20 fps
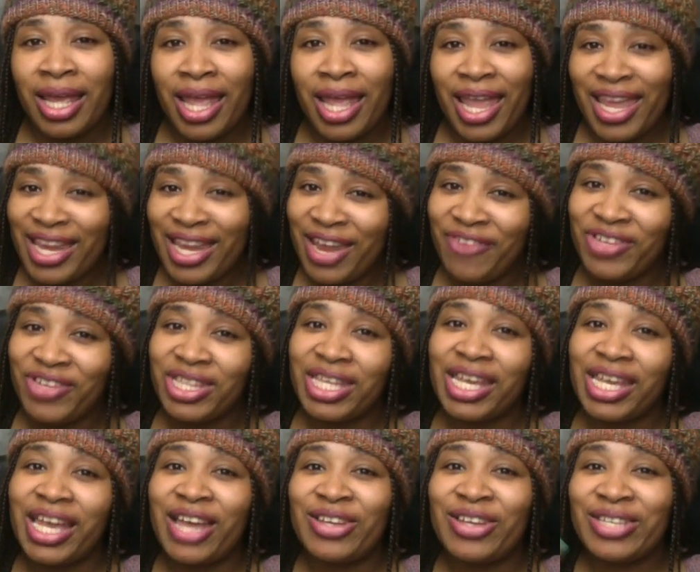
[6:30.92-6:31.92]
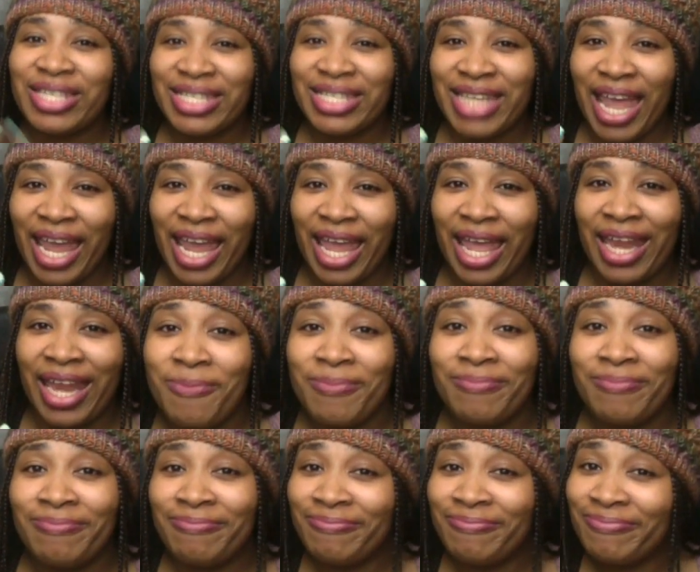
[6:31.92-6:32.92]
and everything else second.
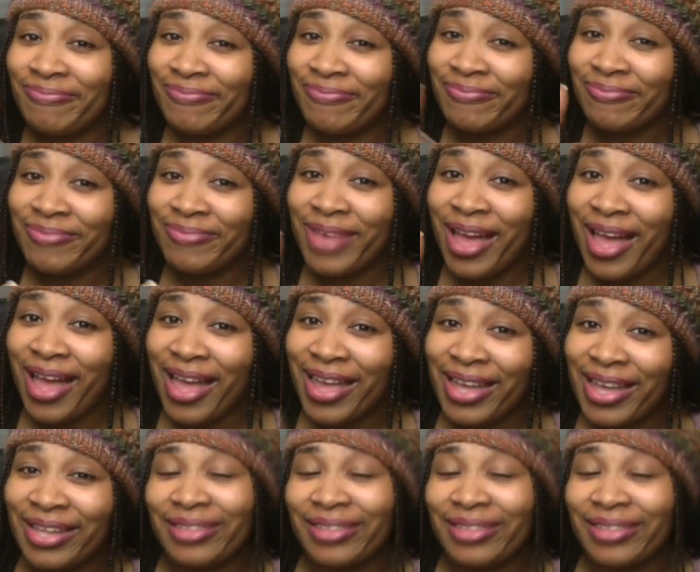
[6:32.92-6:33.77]
Bye.